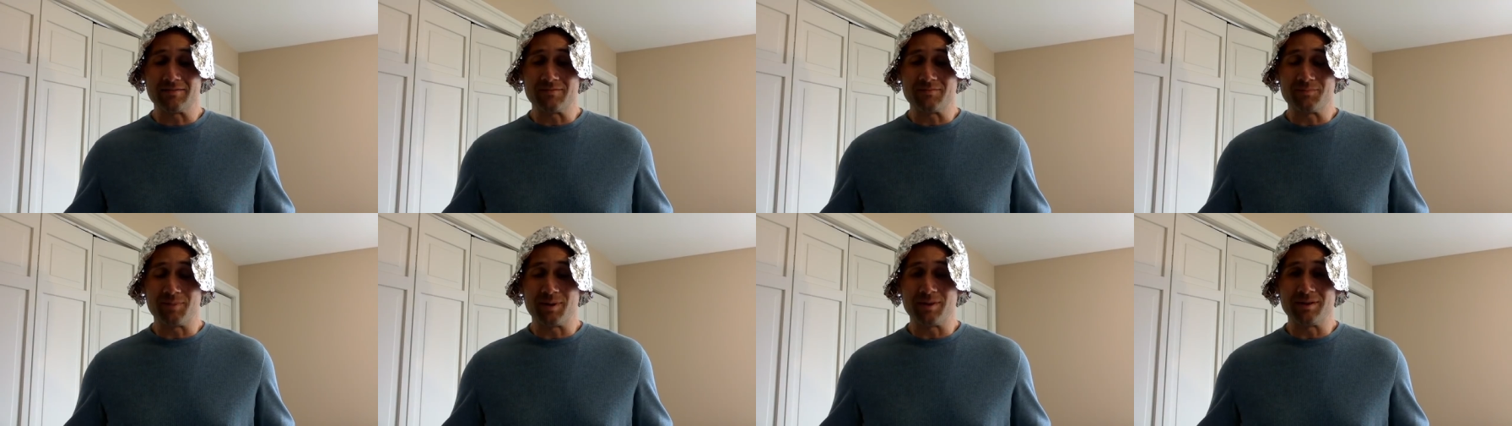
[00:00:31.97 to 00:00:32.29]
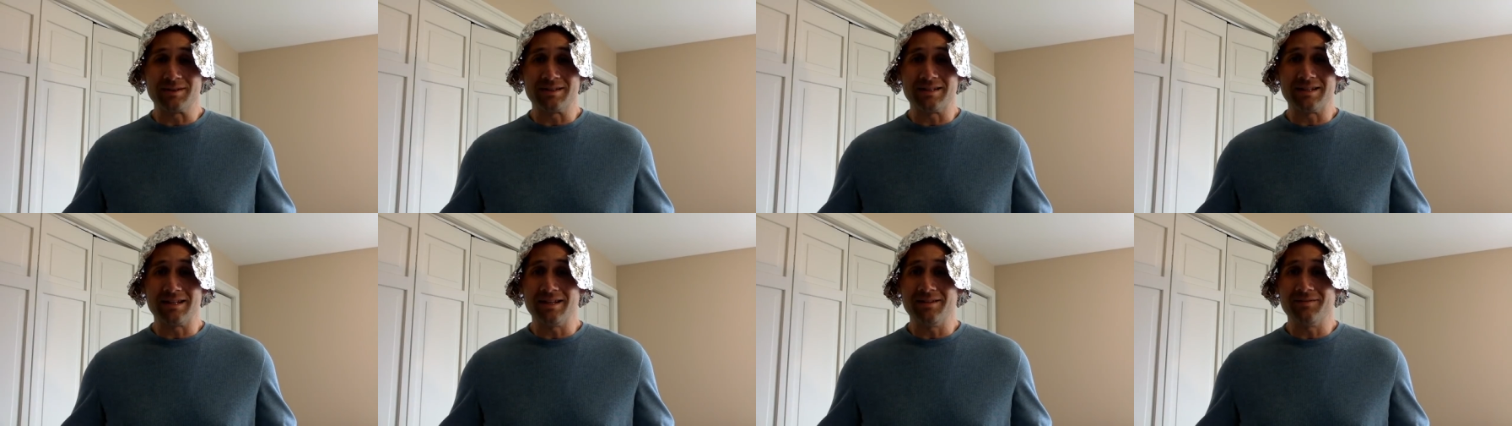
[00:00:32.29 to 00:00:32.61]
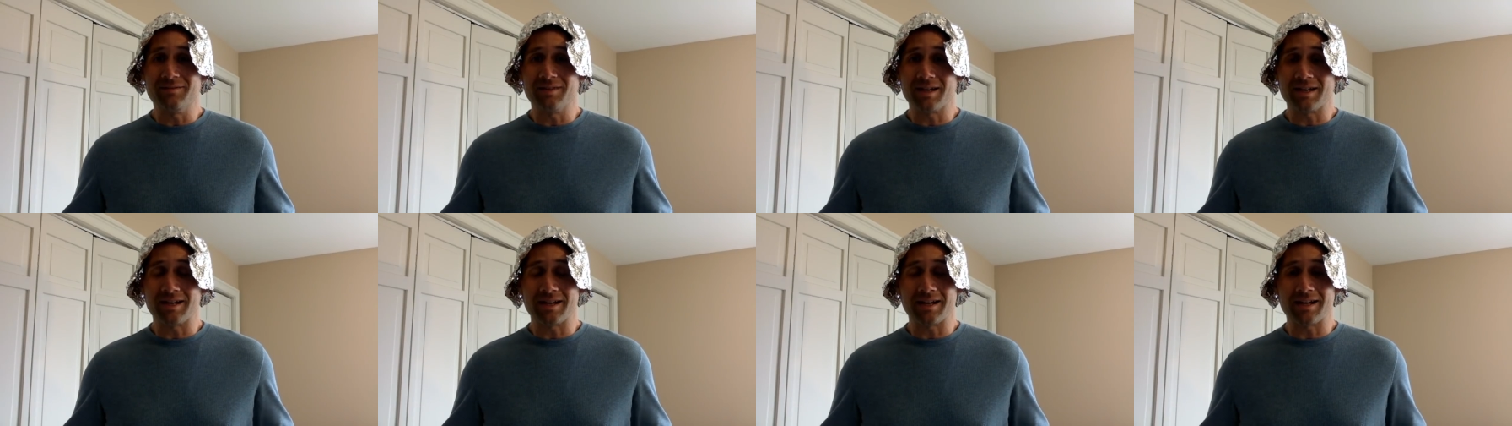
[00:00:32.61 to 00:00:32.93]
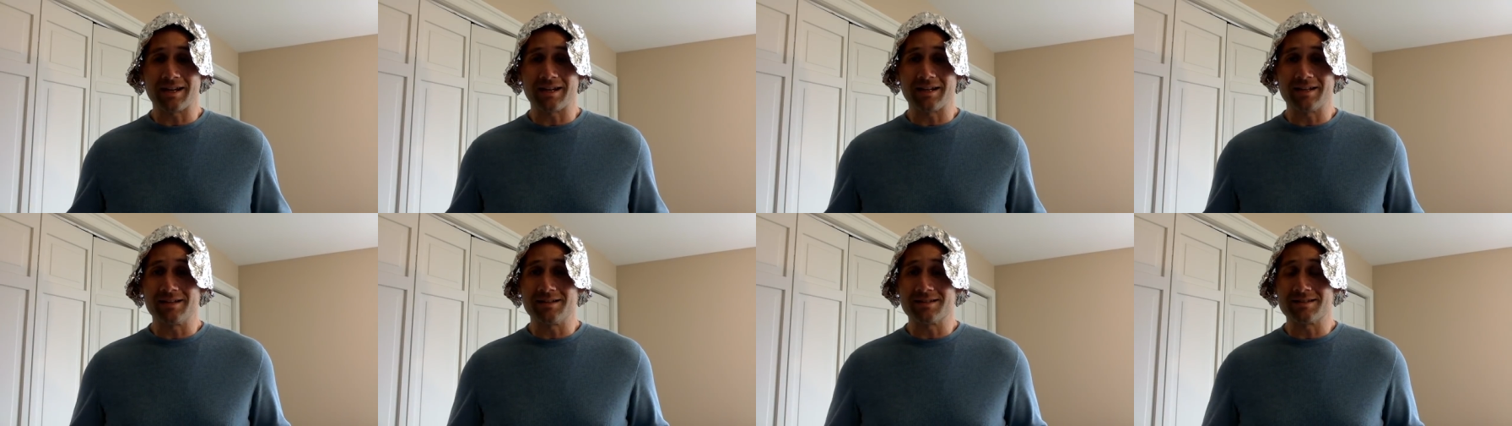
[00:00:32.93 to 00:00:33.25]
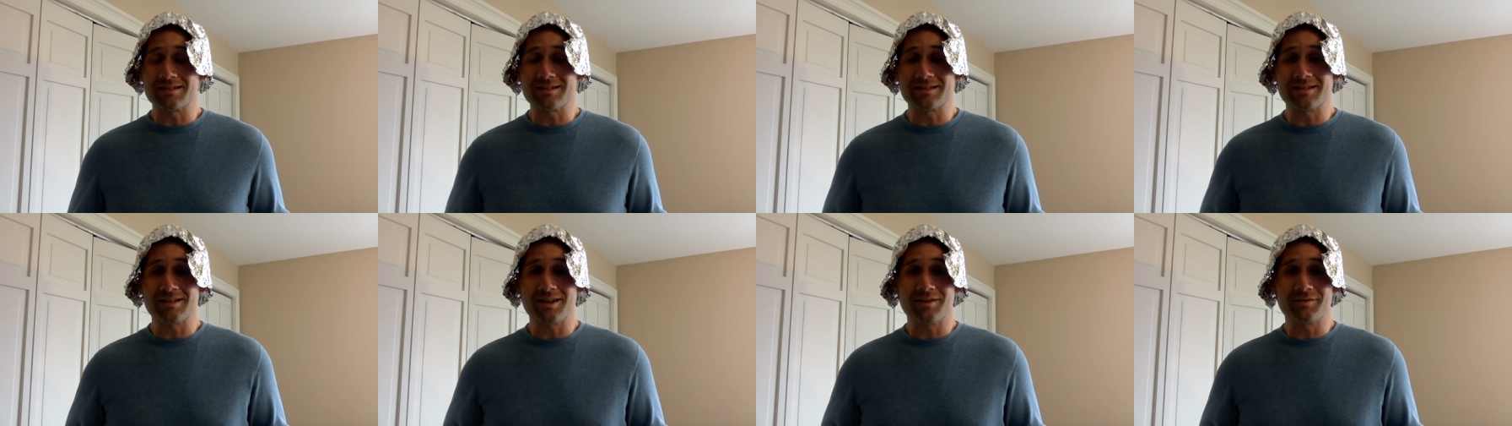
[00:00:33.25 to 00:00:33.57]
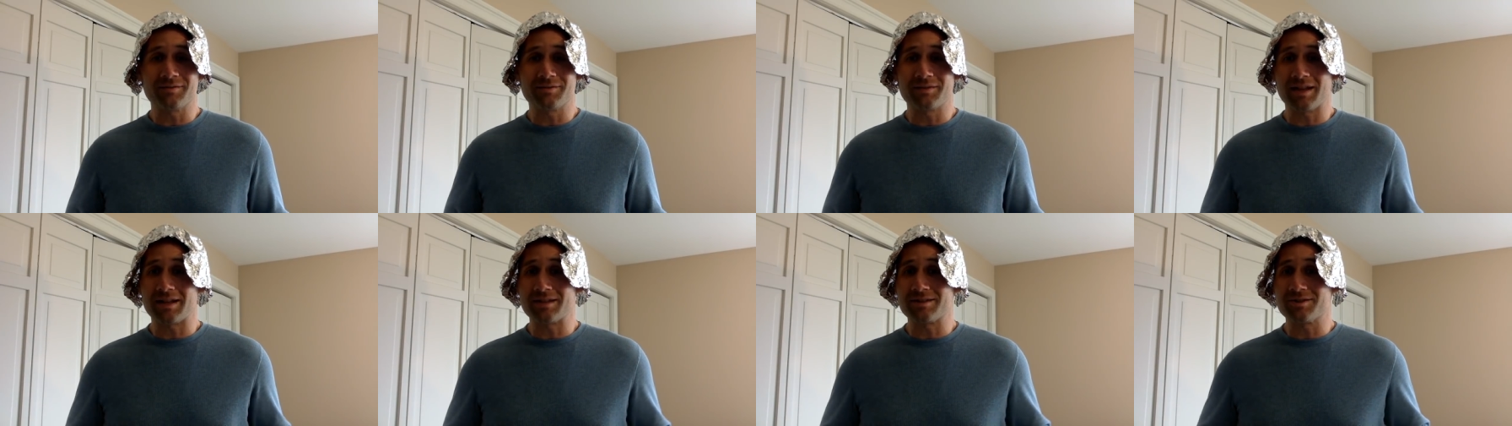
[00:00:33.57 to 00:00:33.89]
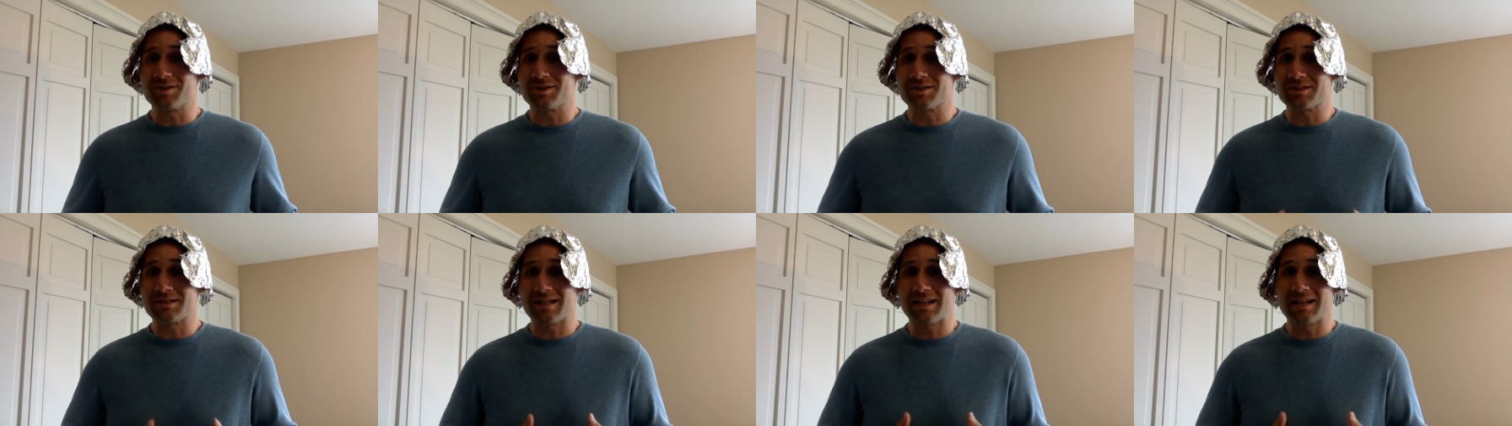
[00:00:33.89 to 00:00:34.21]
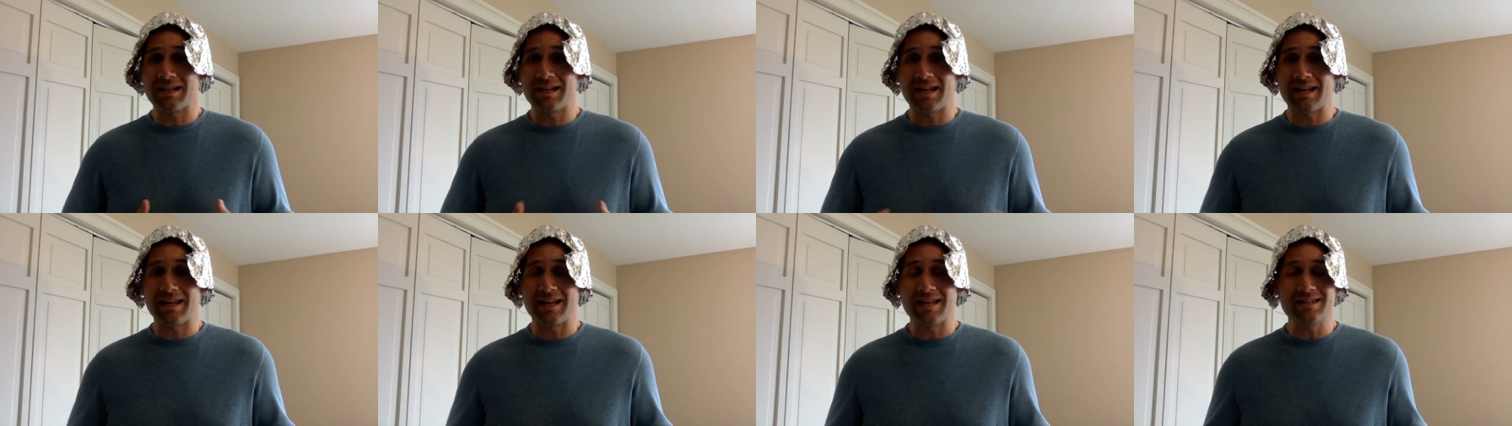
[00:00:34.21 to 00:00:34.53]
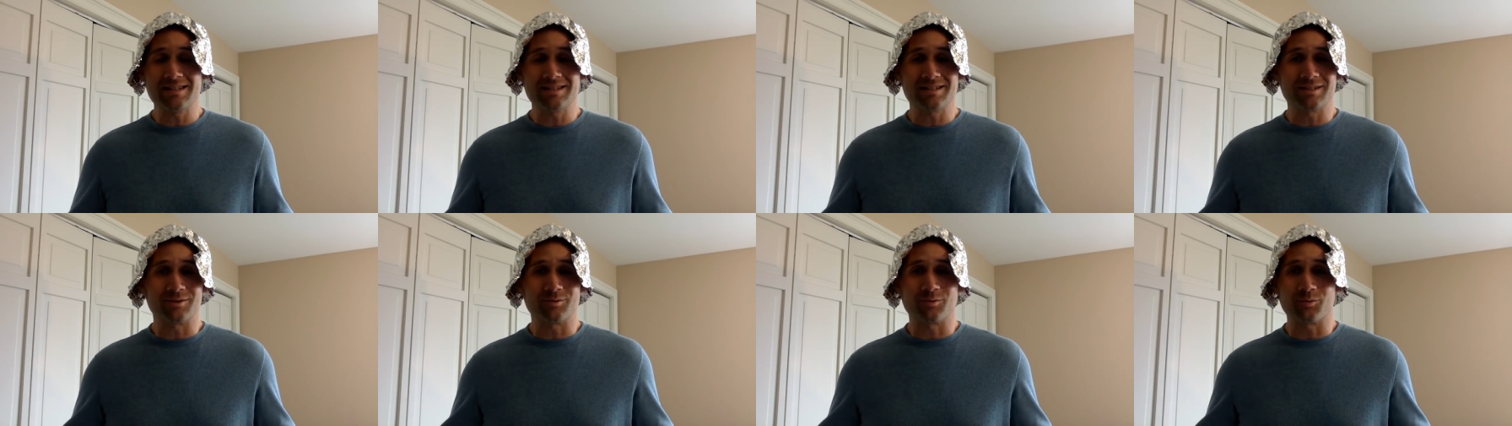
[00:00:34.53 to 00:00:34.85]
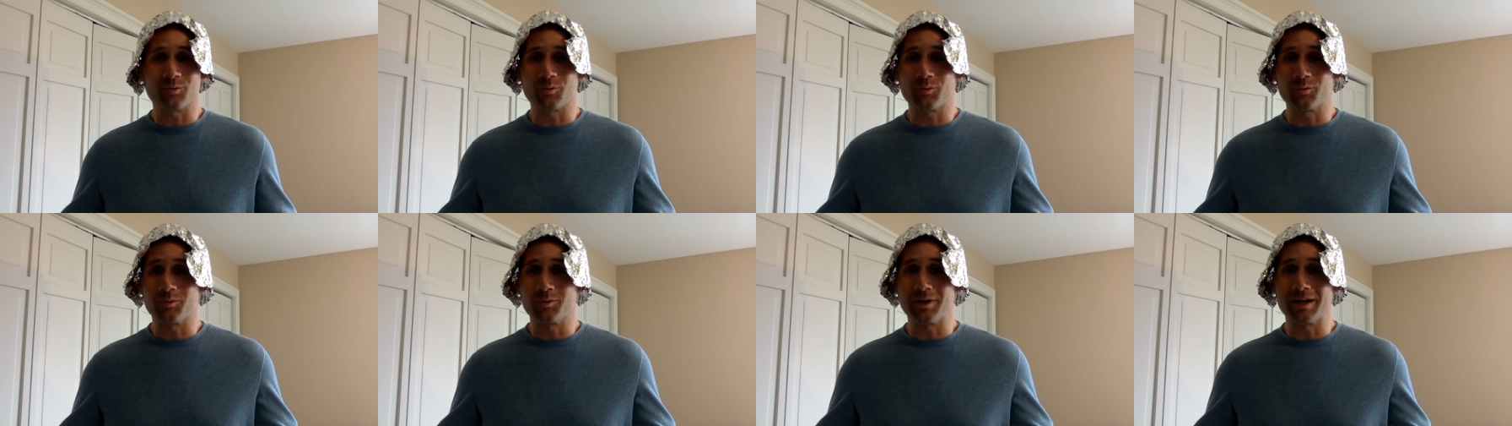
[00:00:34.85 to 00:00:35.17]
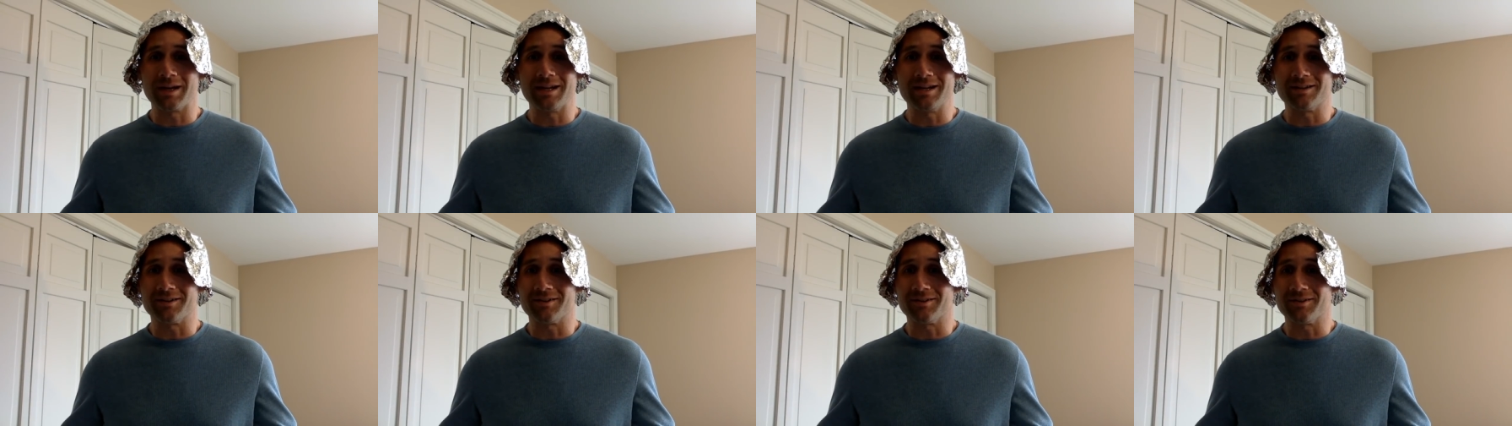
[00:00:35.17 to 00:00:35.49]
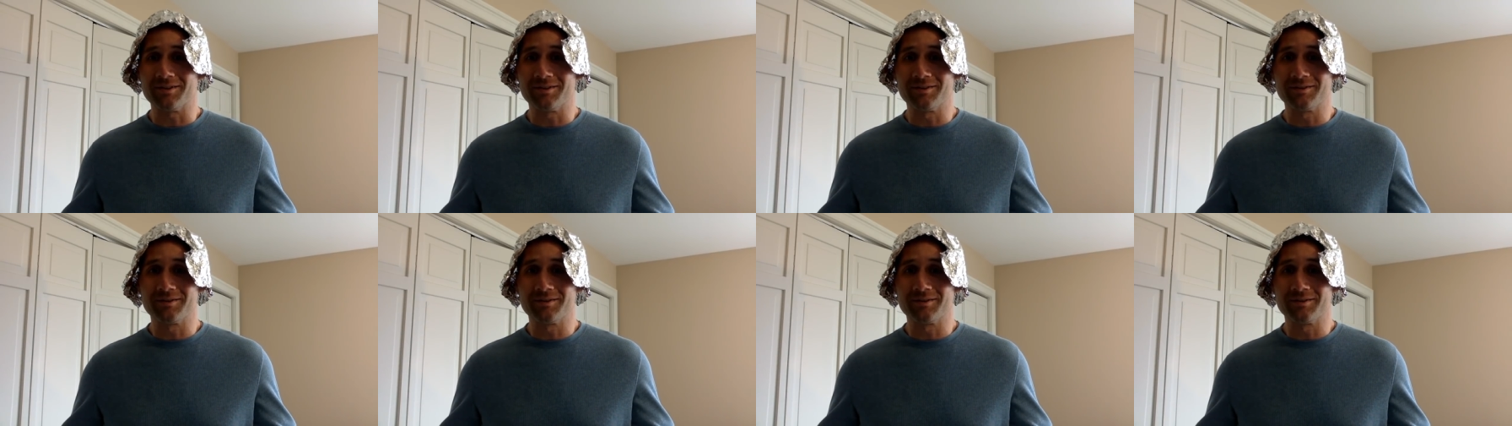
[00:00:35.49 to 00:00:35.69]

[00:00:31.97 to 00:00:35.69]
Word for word: believing in stuff that just isn't real.